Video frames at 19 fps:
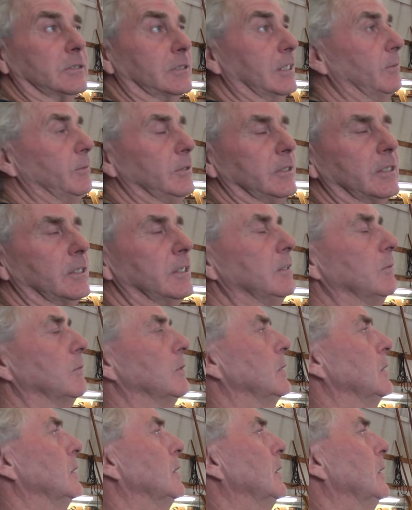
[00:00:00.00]
It's got to be done
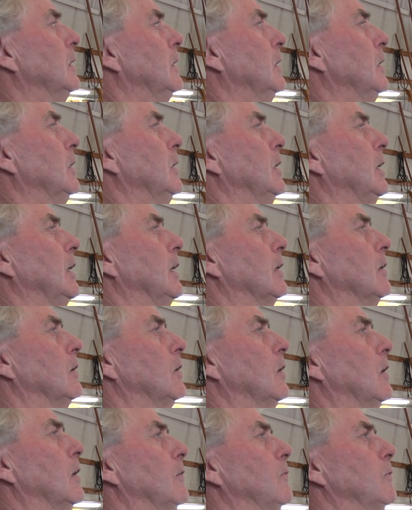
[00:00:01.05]
anyway. And a
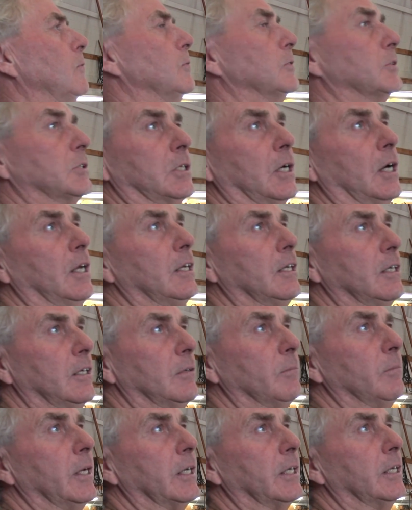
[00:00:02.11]
lot of it was cutting
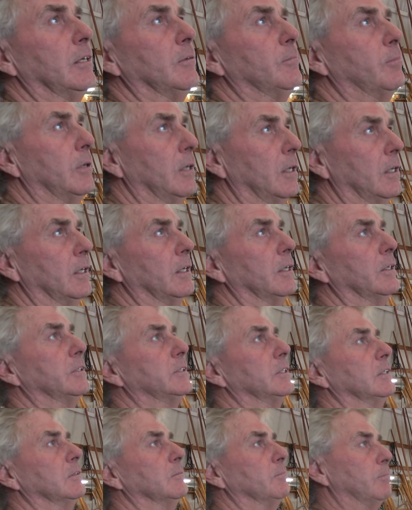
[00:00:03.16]
and making
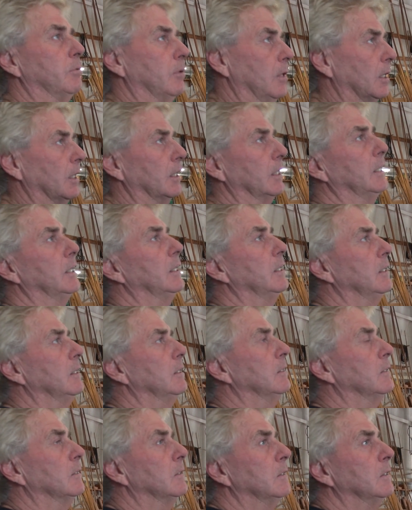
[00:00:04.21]
plugs and plugging,
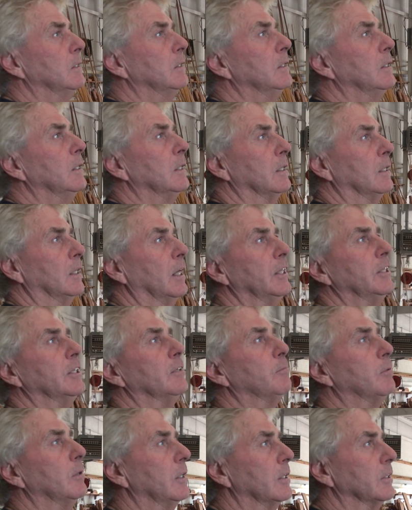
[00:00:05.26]
cutting
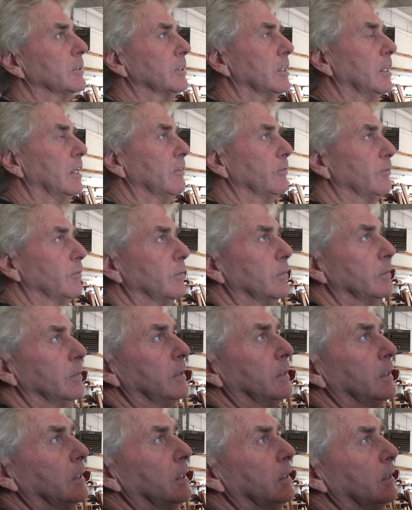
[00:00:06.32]
the plugs off,
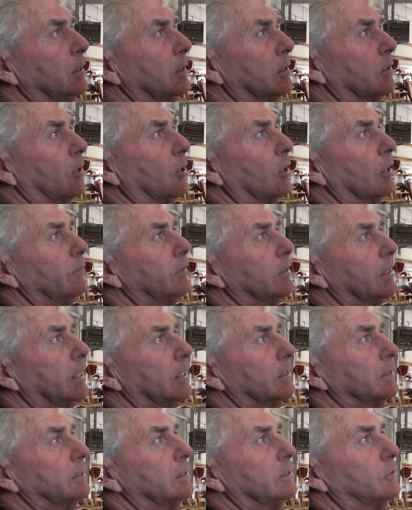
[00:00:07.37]
carving
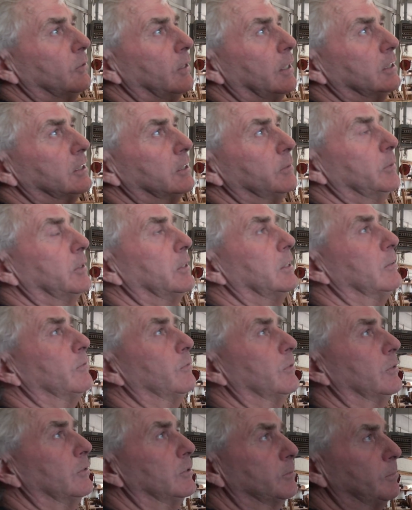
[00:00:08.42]
out the transom area
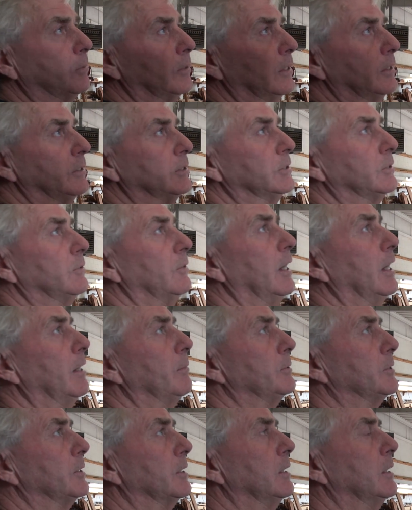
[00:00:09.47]
for those bronze
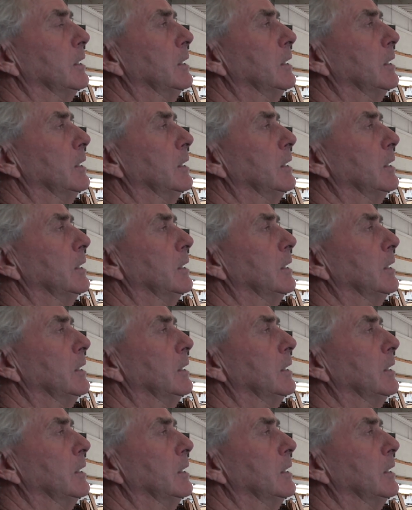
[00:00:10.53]
straps.